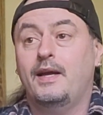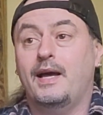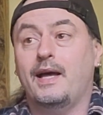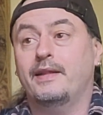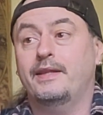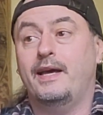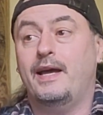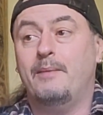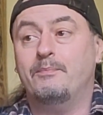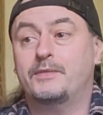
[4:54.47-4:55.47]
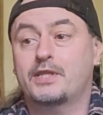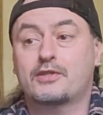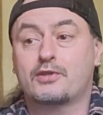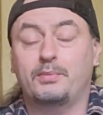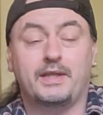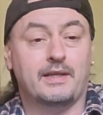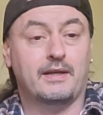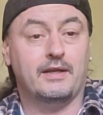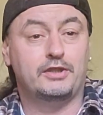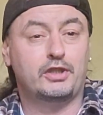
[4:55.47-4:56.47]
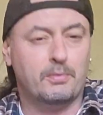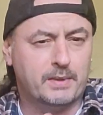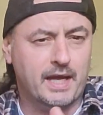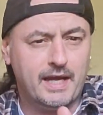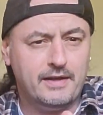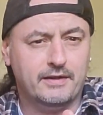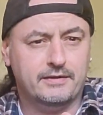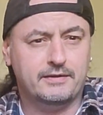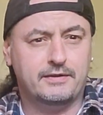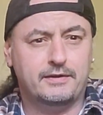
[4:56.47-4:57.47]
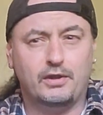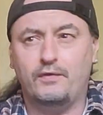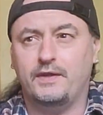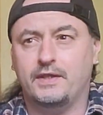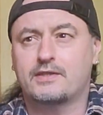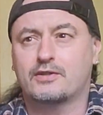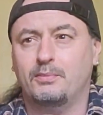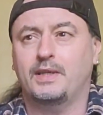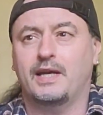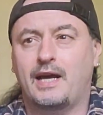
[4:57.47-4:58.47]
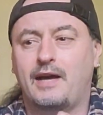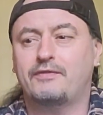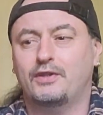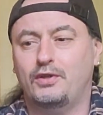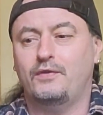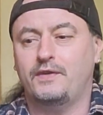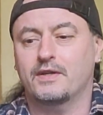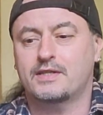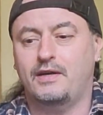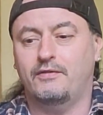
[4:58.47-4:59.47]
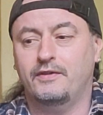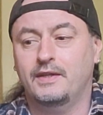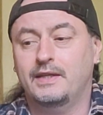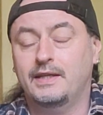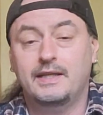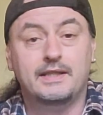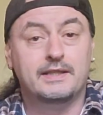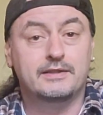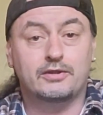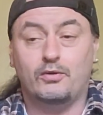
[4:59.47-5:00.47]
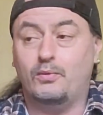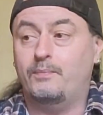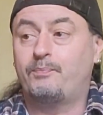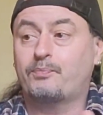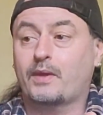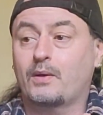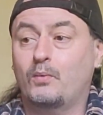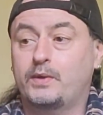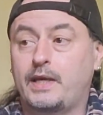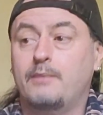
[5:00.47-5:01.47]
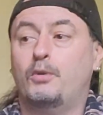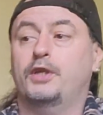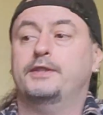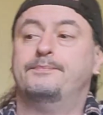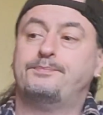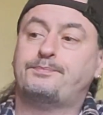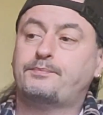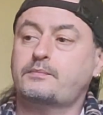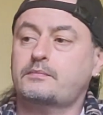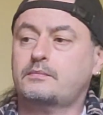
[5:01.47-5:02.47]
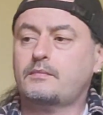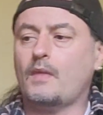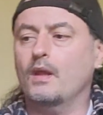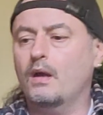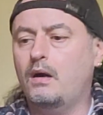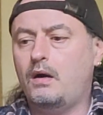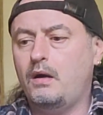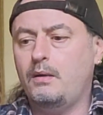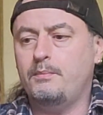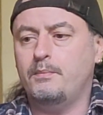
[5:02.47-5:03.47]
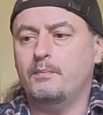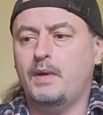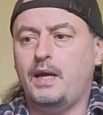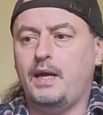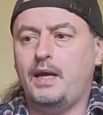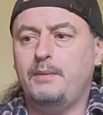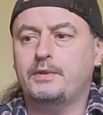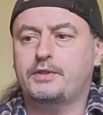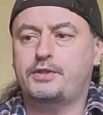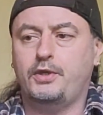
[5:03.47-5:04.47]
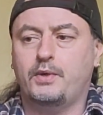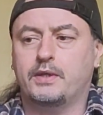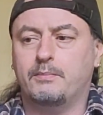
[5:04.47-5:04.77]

And this is something that a shop cannot do for you. This is something you have to do for yourself. So with that in mind, I'm able to shoot at the